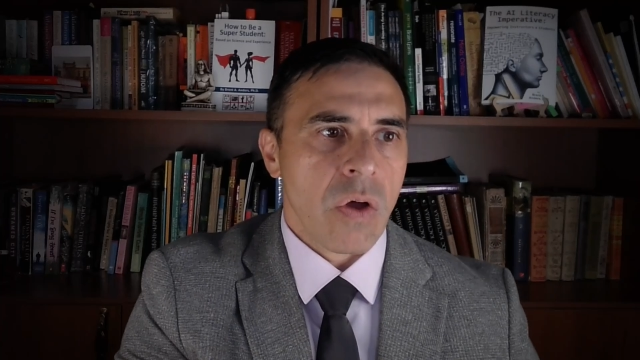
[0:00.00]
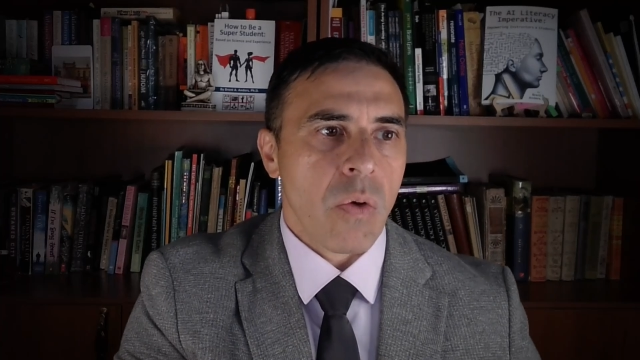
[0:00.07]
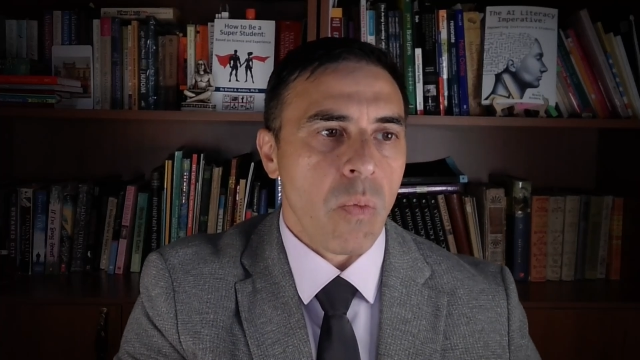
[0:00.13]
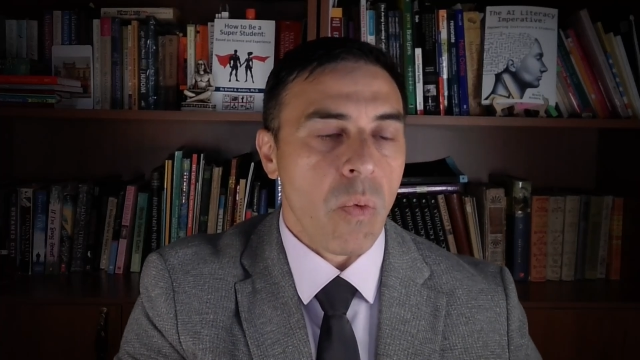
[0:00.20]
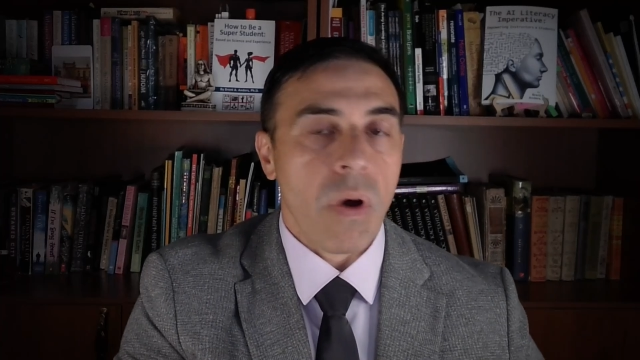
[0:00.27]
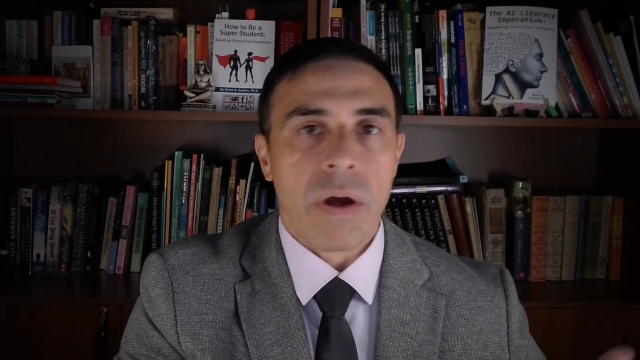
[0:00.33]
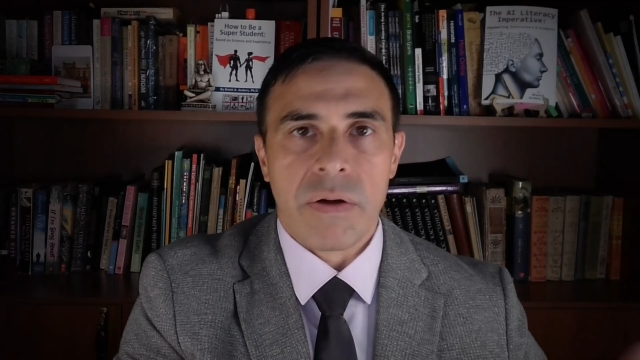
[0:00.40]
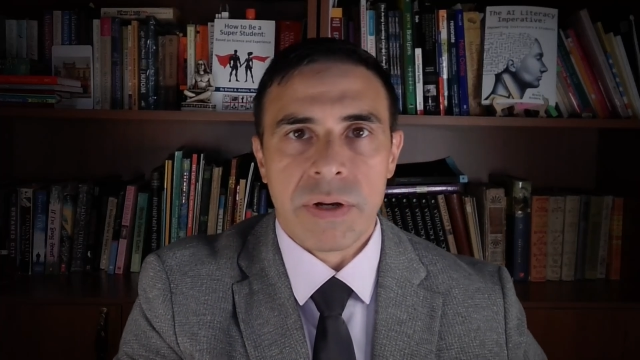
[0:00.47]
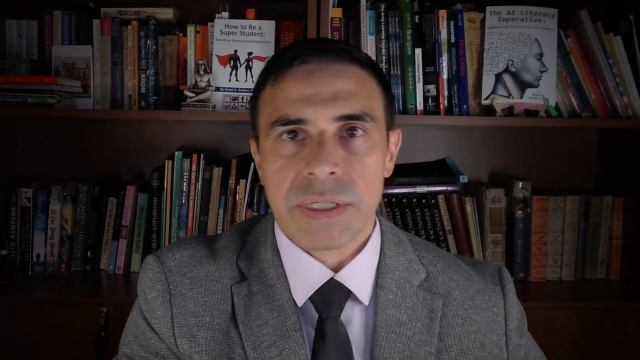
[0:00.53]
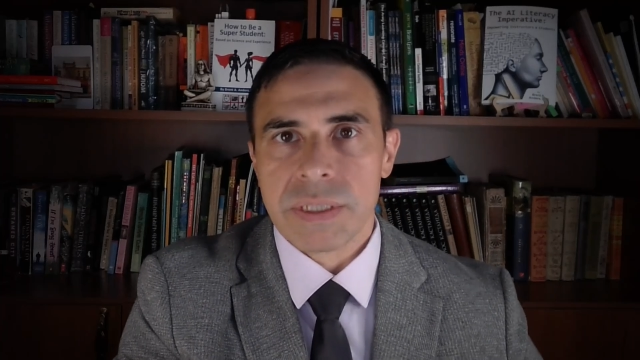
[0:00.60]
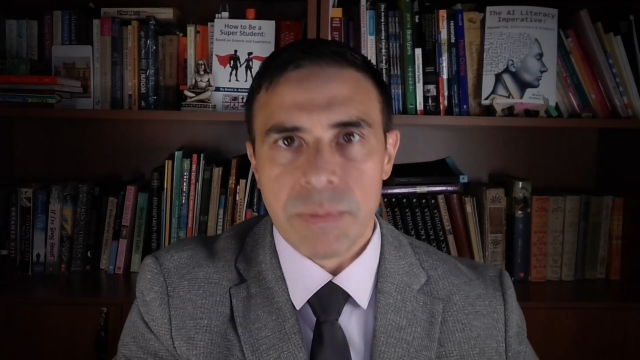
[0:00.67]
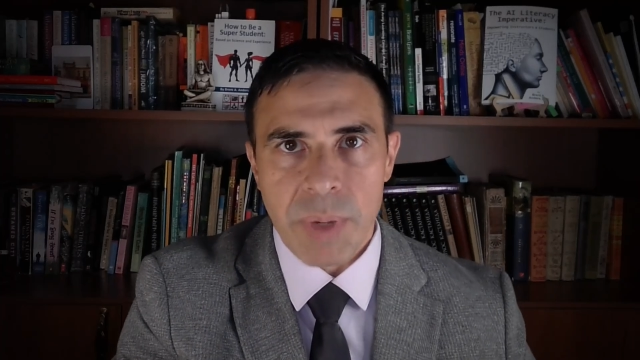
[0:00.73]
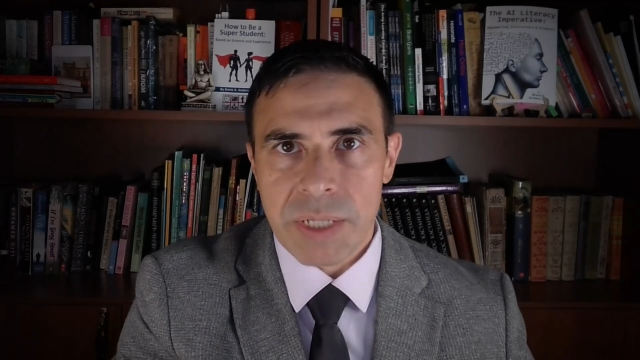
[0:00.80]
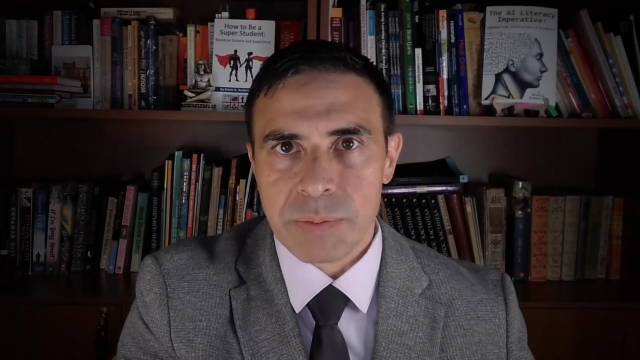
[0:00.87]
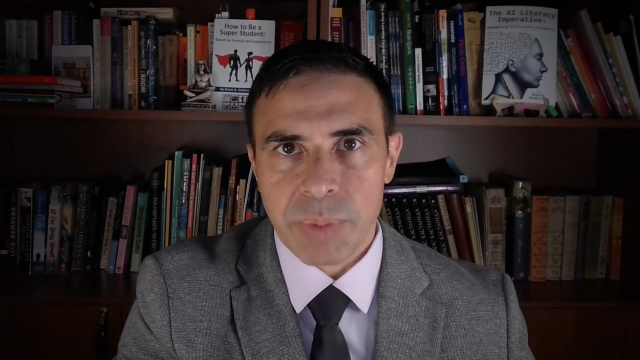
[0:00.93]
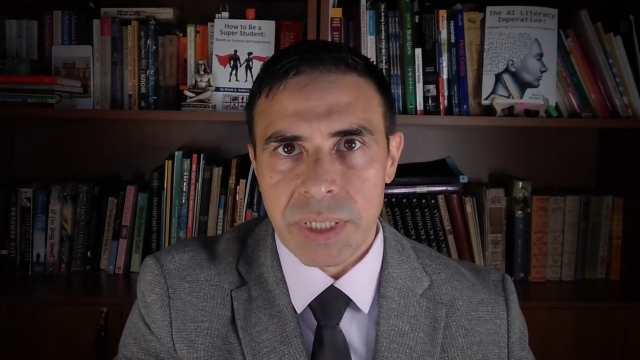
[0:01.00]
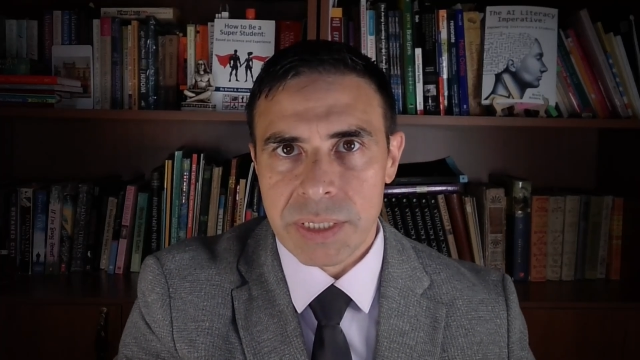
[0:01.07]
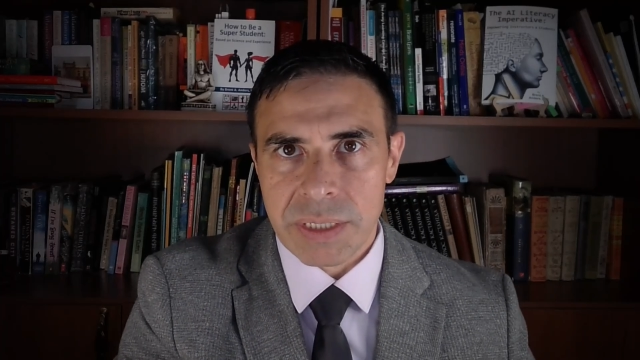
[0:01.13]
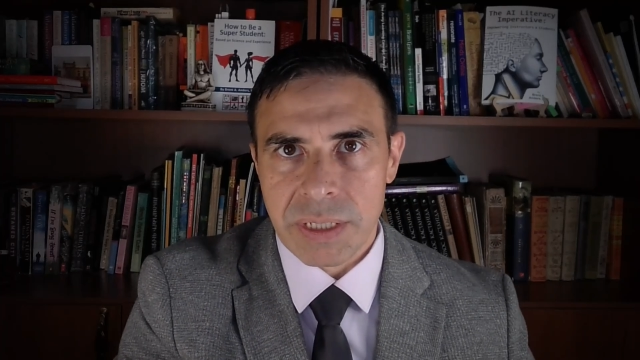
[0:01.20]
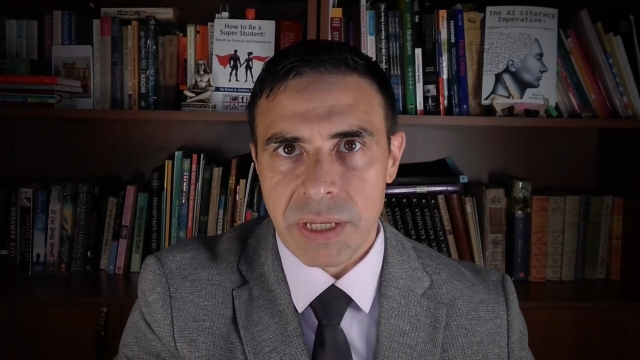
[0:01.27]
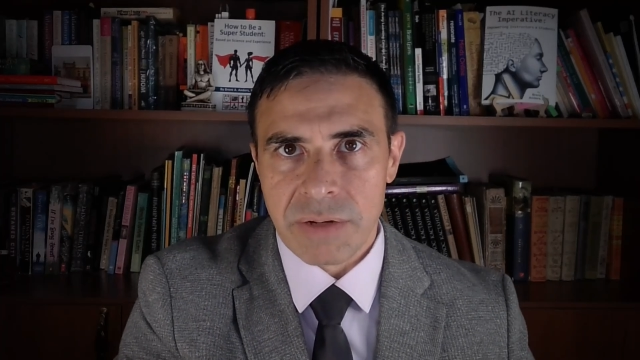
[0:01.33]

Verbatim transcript: where is the best place to get